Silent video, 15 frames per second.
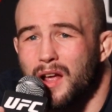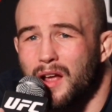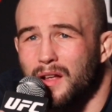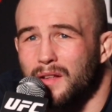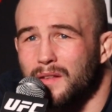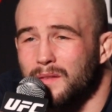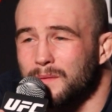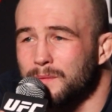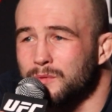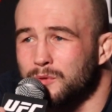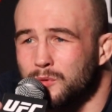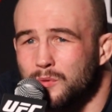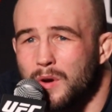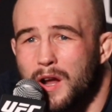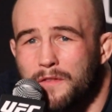uh,
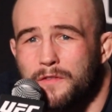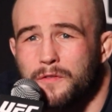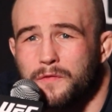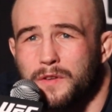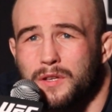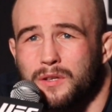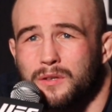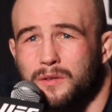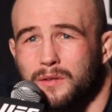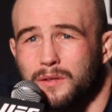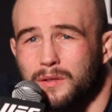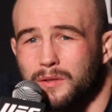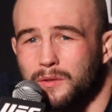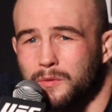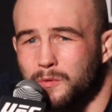do everything
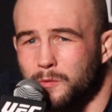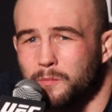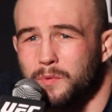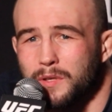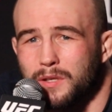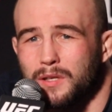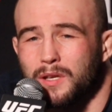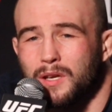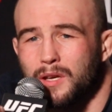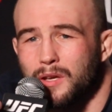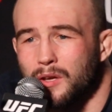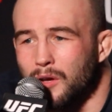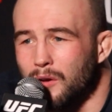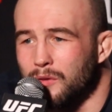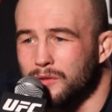to be
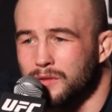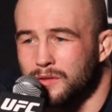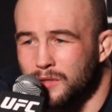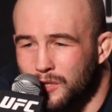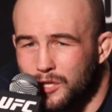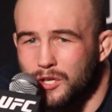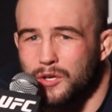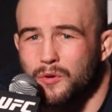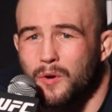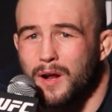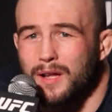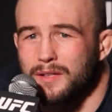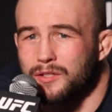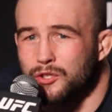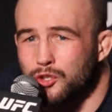on here
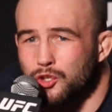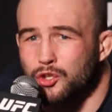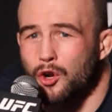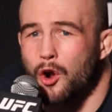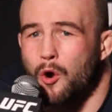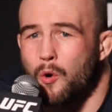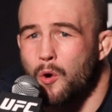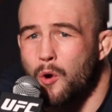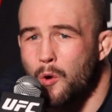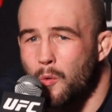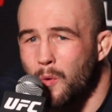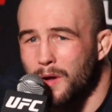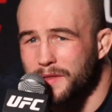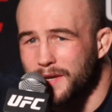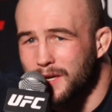and show
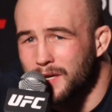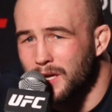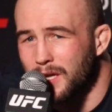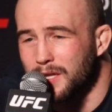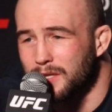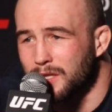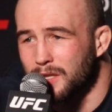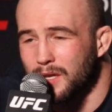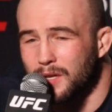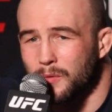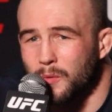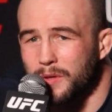what I can,